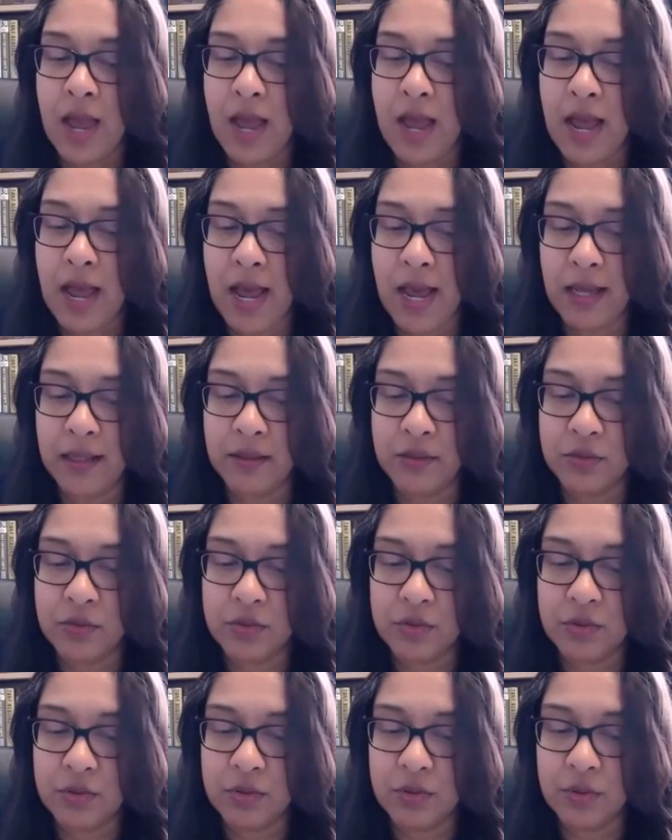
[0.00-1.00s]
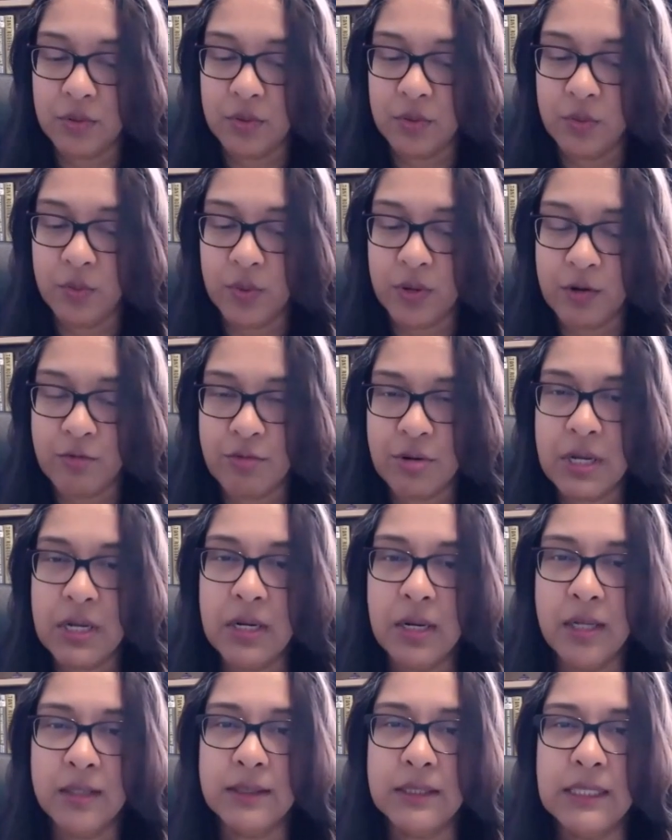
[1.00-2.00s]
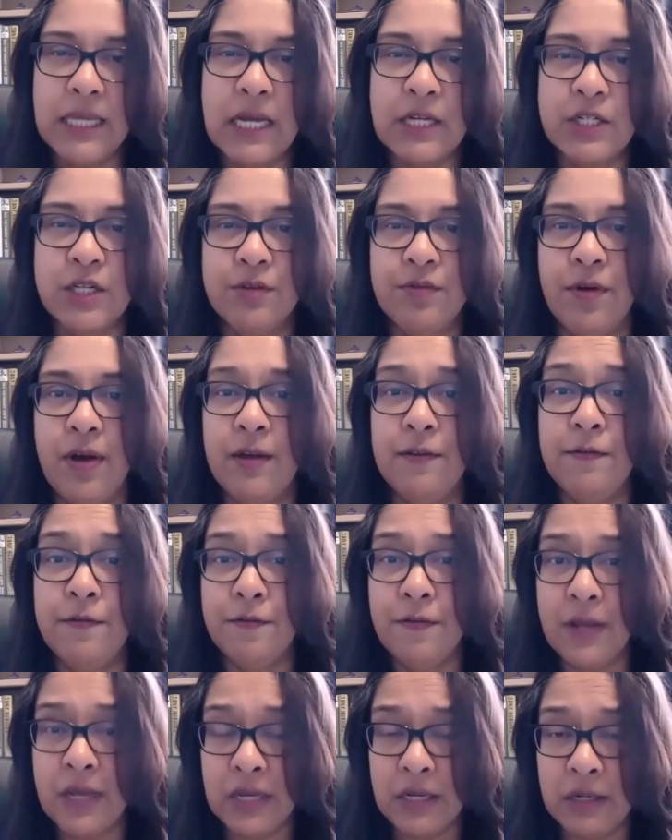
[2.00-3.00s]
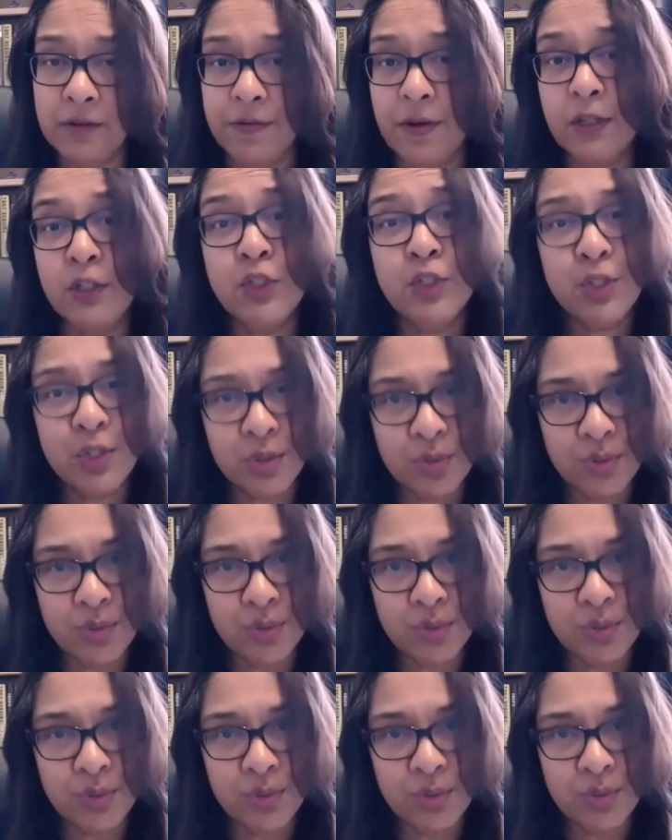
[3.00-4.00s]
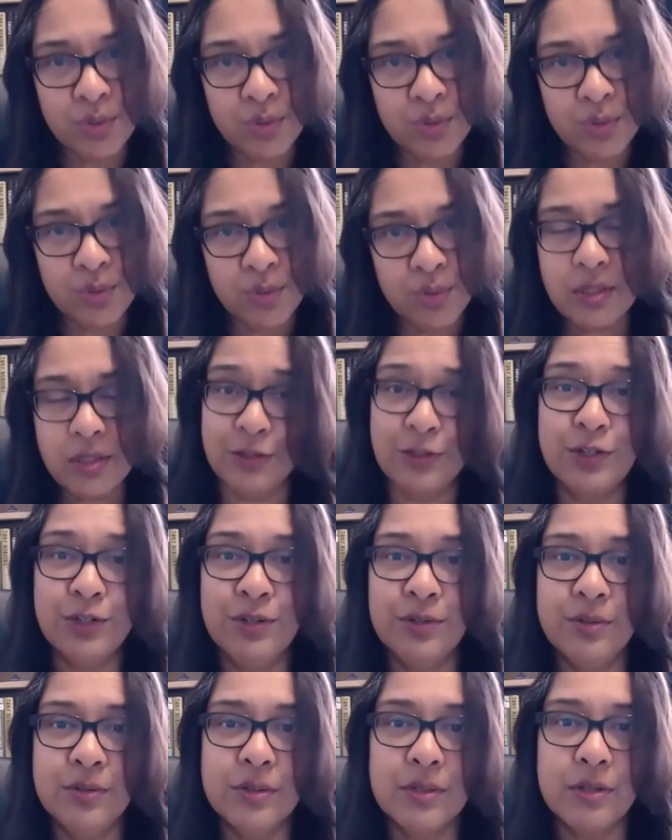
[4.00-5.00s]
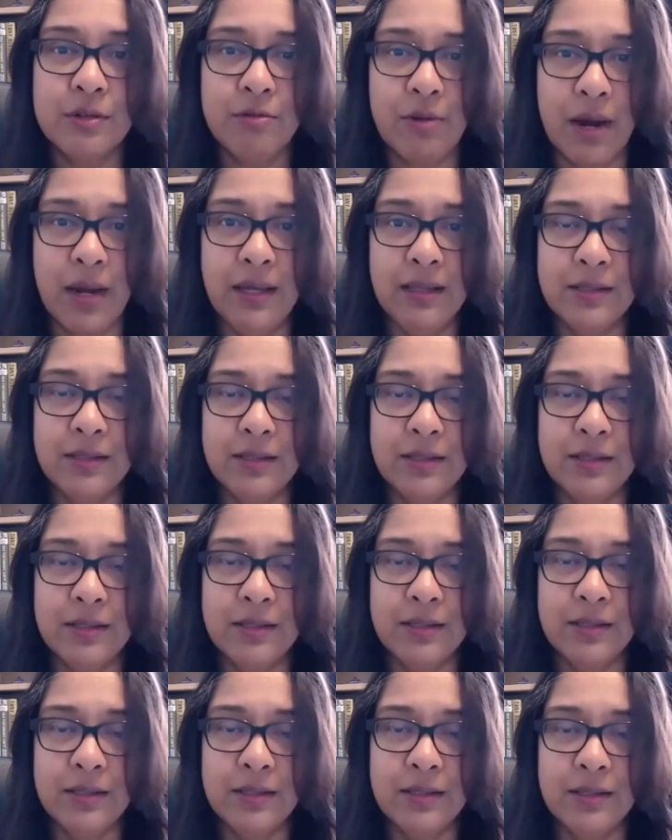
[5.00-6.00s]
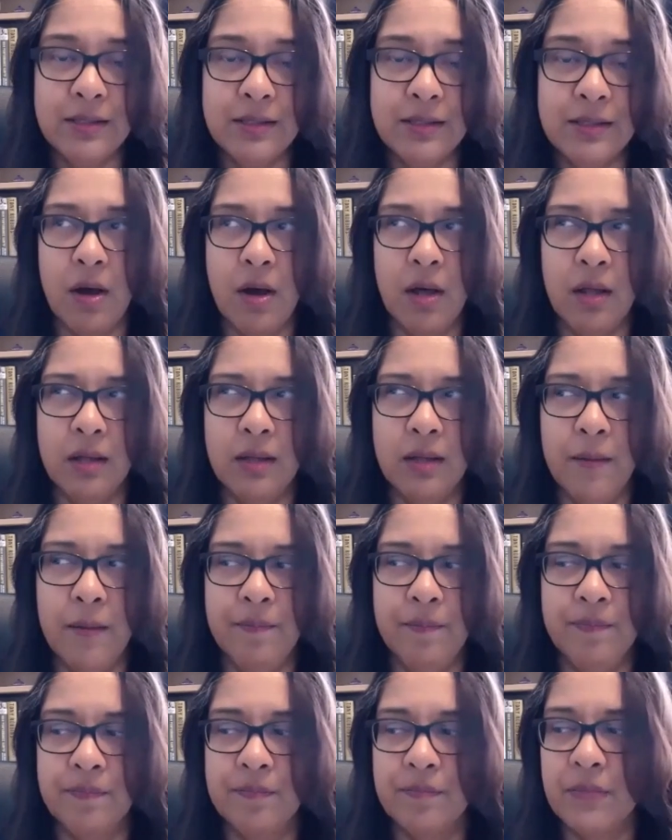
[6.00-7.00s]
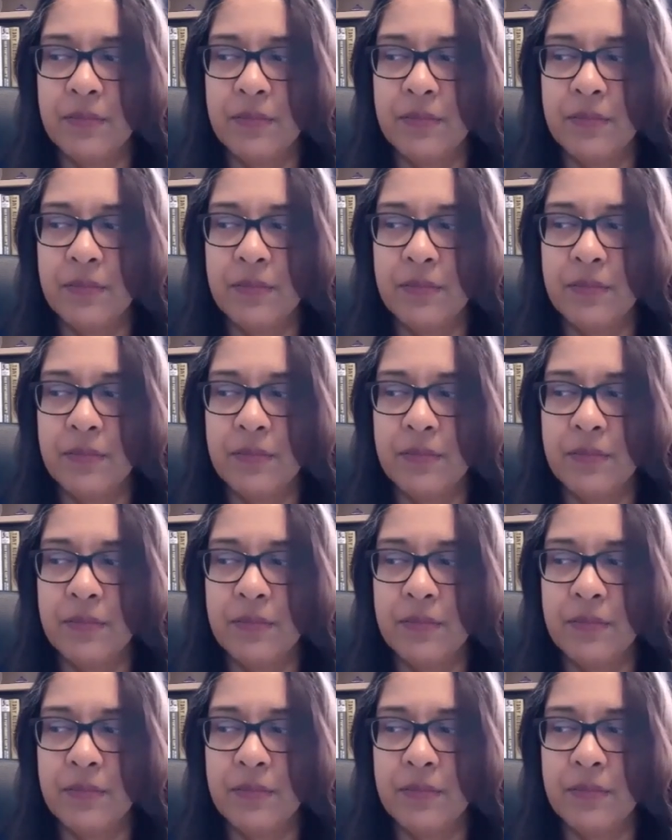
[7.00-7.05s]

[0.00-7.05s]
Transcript: And what I realized is actually if I feel, if I choose, because I can choose, right, to feel uh, um,